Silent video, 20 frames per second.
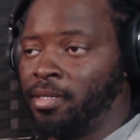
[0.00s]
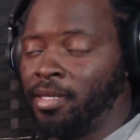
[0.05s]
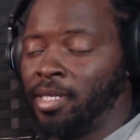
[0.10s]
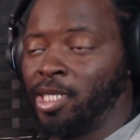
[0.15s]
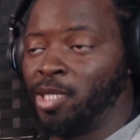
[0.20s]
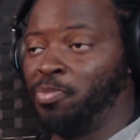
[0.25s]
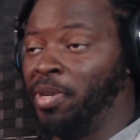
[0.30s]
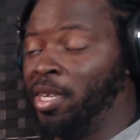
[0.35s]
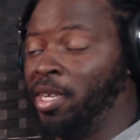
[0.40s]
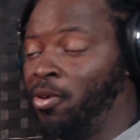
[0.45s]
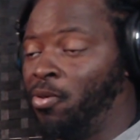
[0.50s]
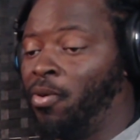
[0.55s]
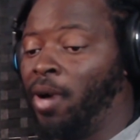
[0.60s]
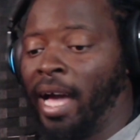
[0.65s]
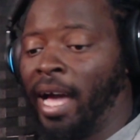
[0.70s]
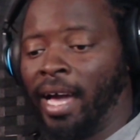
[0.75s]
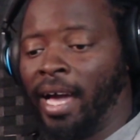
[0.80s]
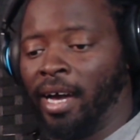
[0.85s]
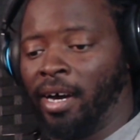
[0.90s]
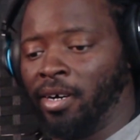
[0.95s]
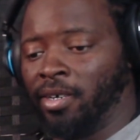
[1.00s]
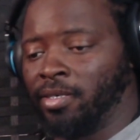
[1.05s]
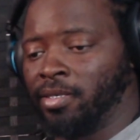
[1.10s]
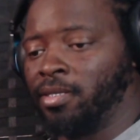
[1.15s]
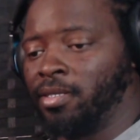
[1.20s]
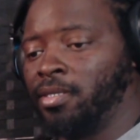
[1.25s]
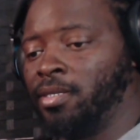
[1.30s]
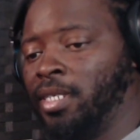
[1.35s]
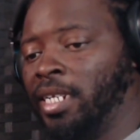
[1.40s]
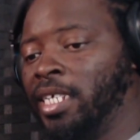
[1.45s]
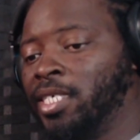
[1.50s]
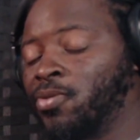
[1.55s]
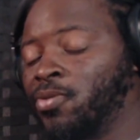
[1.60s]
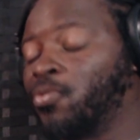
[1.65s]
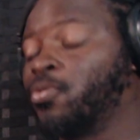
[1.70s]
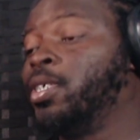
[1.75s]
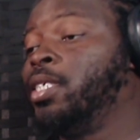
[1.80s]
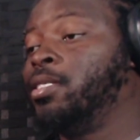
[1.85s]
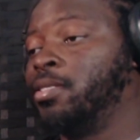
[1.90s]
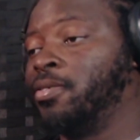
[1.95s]
It's been a while, and there's a
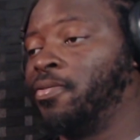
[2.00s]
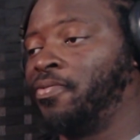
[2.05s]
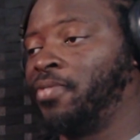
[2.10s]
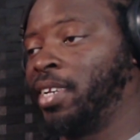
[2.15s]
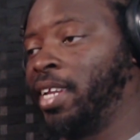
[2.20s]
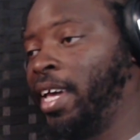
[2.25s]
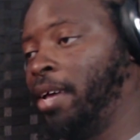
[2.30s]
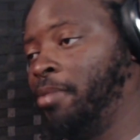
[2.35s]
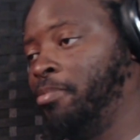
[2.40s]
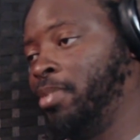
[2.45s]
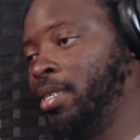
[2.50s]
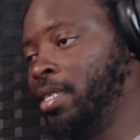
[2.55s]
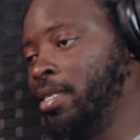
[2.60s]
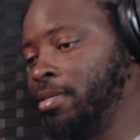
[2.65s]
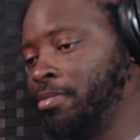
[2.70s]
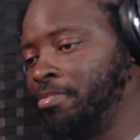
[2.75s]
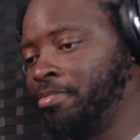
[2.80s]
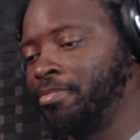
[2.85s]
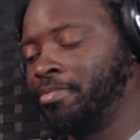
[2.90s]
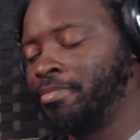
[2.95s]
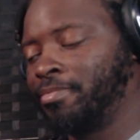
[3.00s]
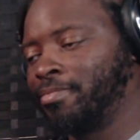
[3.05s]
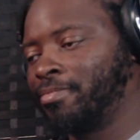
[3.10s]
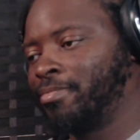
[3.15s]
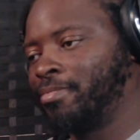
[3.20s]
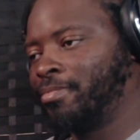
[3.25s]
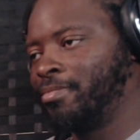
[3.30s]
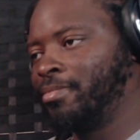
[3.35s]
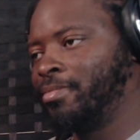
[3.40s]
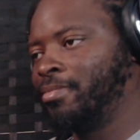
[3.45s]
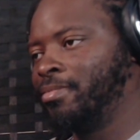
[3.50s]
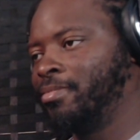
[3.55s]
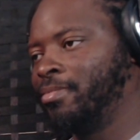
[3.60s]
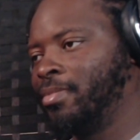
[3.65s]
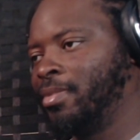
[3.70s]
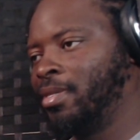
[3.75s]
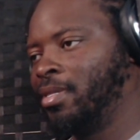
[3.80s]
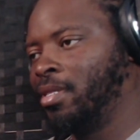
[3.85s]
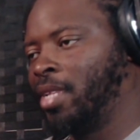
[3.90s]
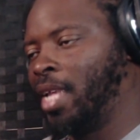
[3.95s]
reason for that, but
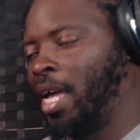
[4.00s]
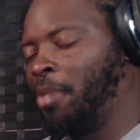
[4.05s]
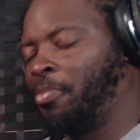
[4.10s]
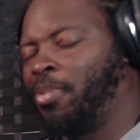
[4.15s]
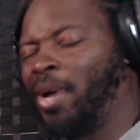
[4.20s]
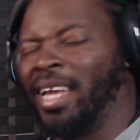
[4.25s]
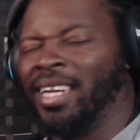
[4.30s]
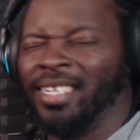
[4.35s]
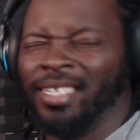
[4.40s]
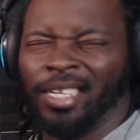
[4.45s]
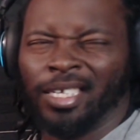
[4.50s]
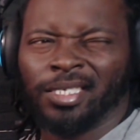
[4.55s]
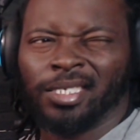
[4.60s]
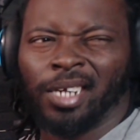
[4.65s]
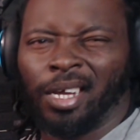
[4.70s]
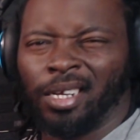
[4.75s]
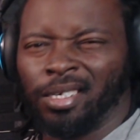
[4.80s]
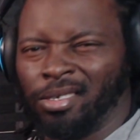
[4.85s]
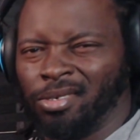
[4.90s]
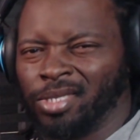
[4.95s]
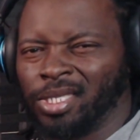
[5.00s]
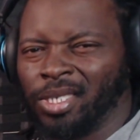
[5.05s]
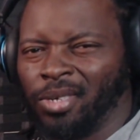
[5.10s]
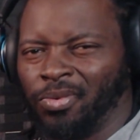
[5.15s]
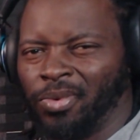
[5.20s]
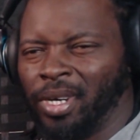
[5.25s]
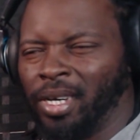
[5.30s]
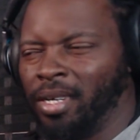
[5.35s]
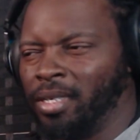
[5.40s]
I'll probably let y'all know somewhere